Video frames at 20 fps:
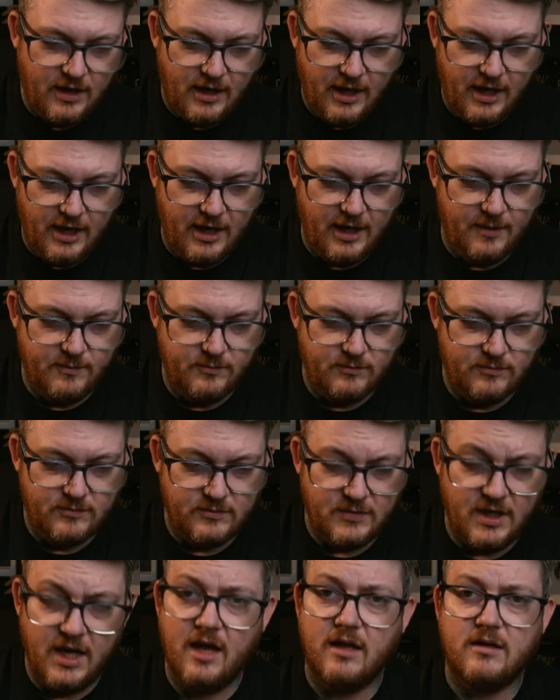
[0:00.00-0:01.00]

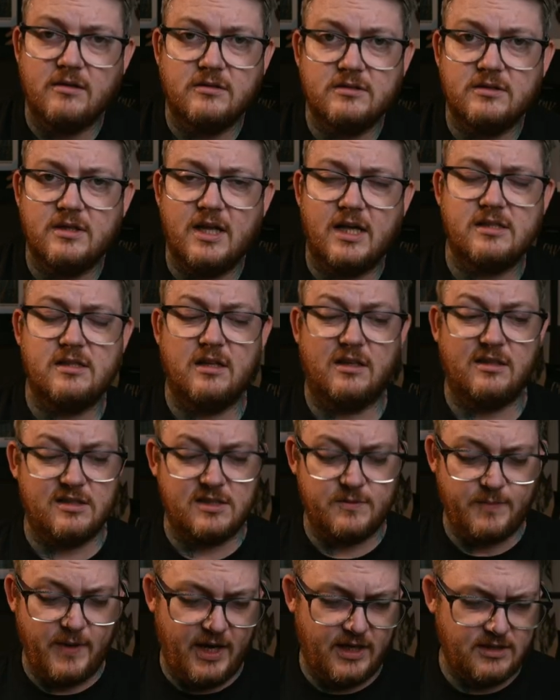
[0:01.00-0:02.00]
So that's like the
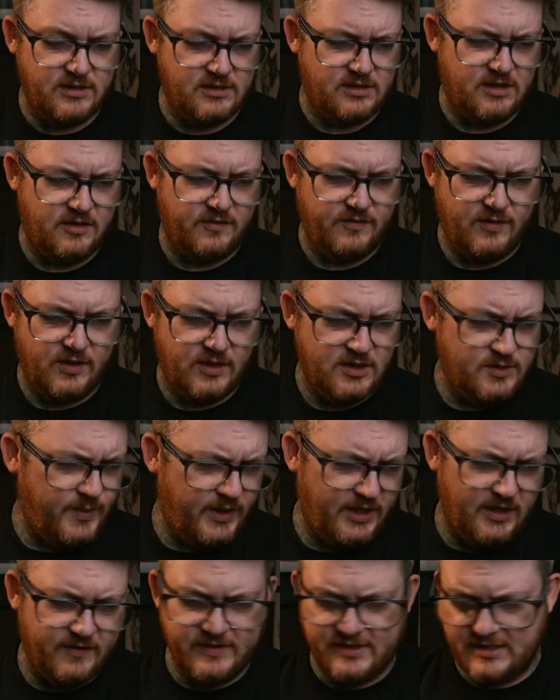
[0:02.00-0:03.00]
specs and stuff. And
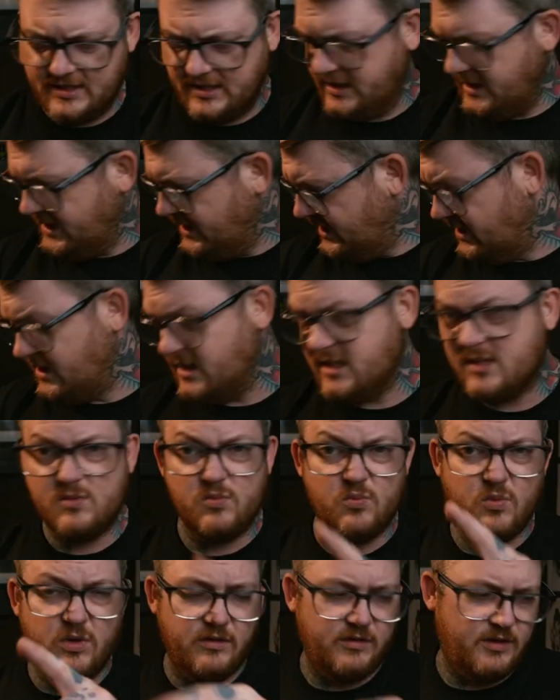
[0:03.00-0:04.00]
speaking of CE, there's
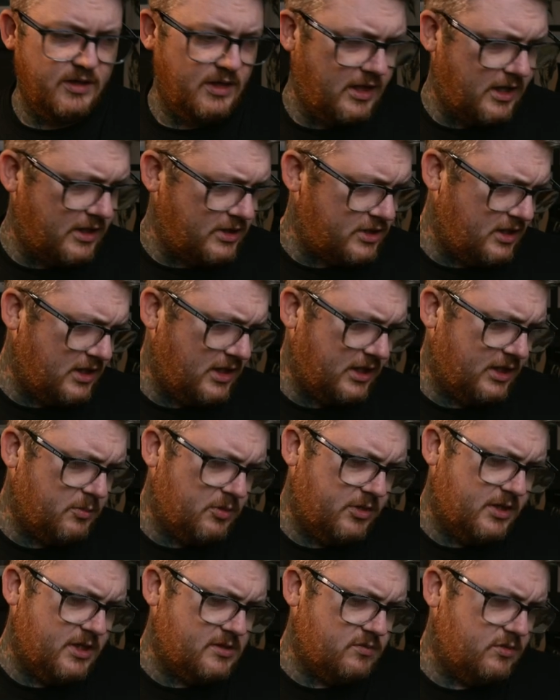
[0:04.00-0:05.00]
one thing I actually like
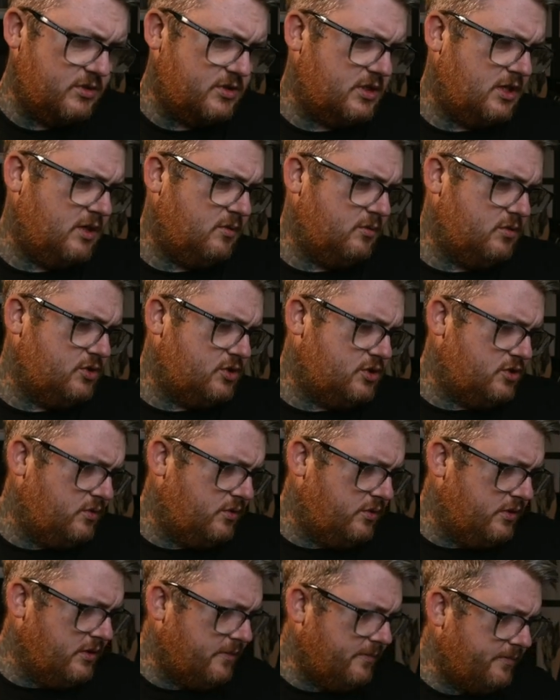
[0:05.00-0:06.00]
about this, which I will show you
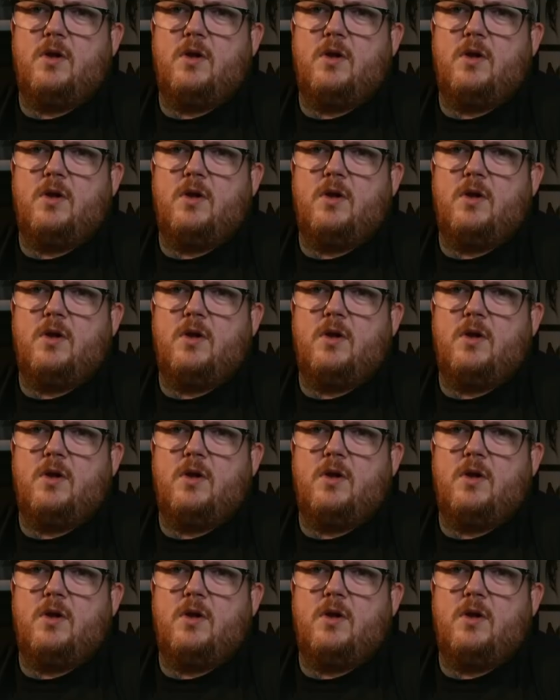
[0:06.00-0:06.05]
now.